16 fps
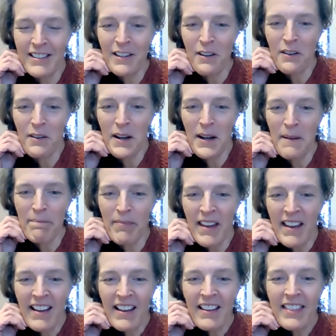So
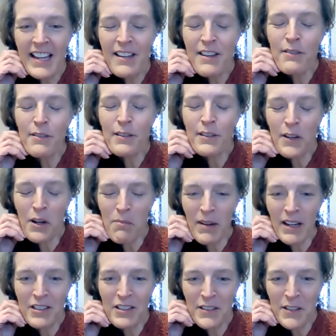thank you so much.